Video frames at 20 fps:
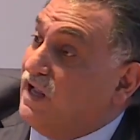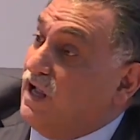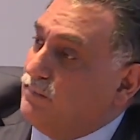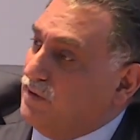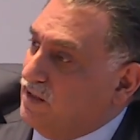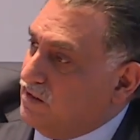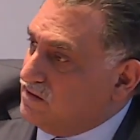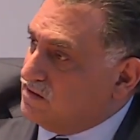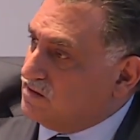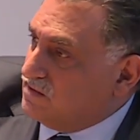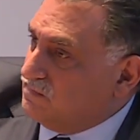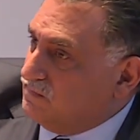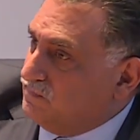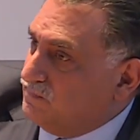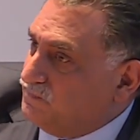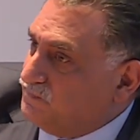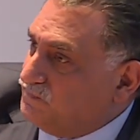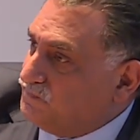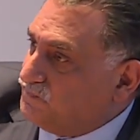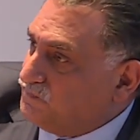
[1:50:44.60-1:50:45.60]

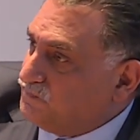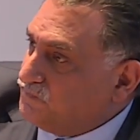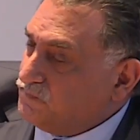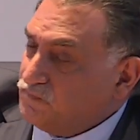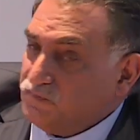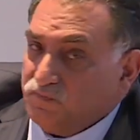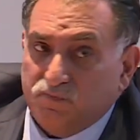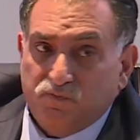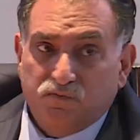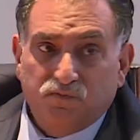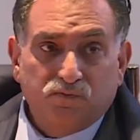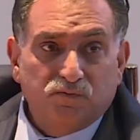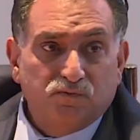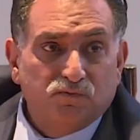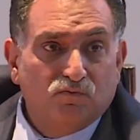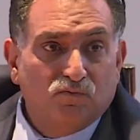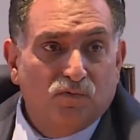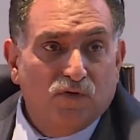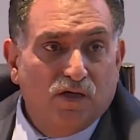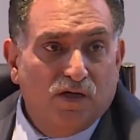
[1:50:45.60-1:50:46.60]
considered
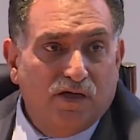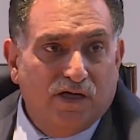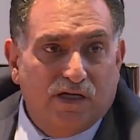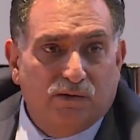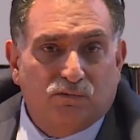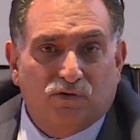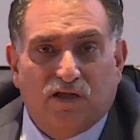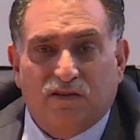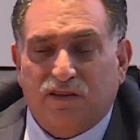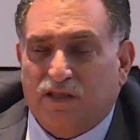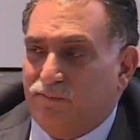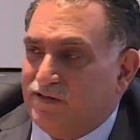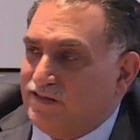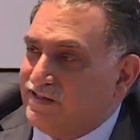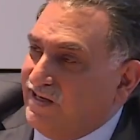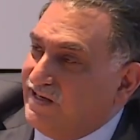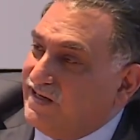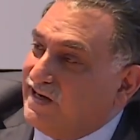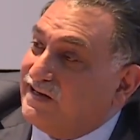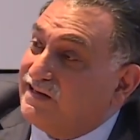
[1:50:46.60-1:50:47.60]
as a reference for
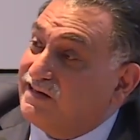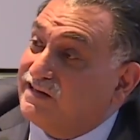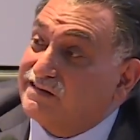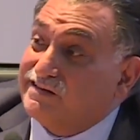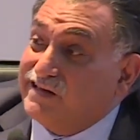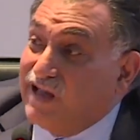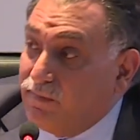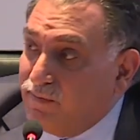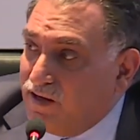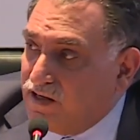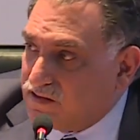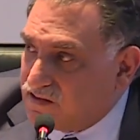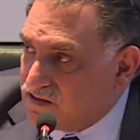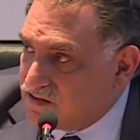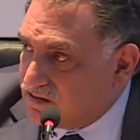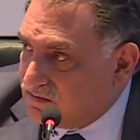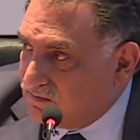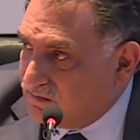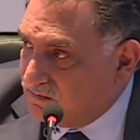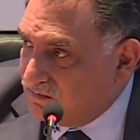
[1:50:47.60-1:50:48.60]
their power, for their
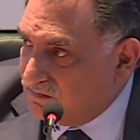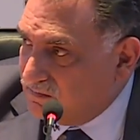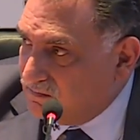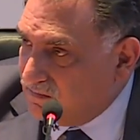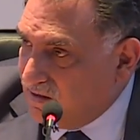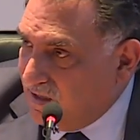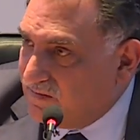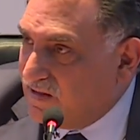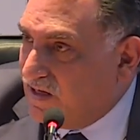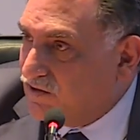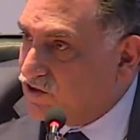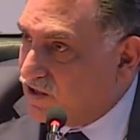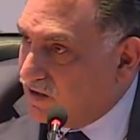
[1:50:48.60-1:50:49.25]
authority.